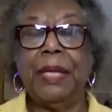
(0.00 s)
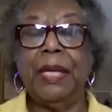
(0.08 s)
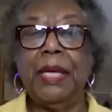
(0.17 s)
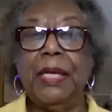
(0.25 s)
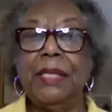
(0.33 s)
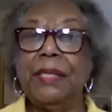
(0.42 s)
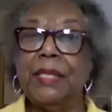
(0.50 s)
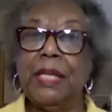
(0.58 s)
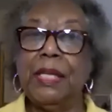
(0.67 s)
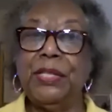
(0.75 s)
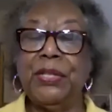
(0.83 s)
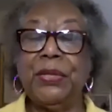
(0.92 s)

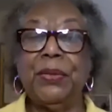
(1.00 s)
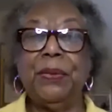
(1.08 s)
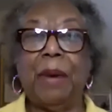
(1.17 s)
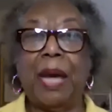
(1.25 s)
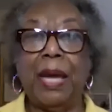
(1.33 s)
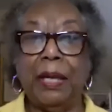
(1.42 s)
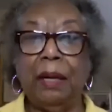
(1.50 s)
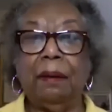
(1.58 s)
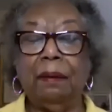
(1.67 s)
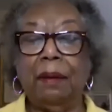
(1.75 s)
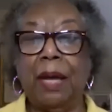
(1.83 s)
easy to anger,